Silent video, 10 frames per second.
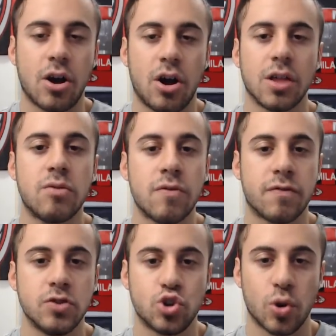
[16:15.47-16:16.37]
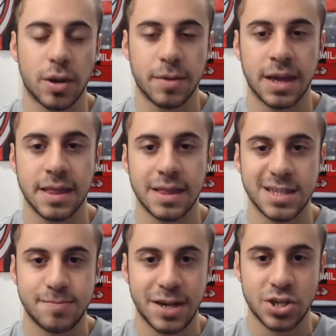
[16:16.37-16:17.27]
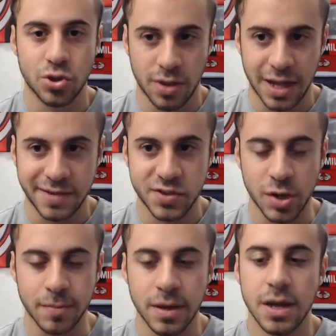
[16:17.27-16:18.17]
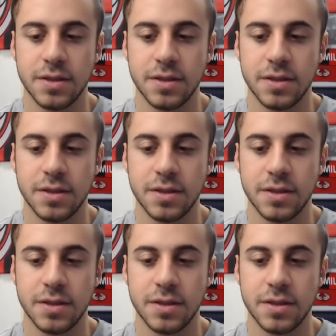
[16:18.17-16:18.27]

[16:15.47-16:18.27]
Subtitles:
all of you for joining me in this special live stream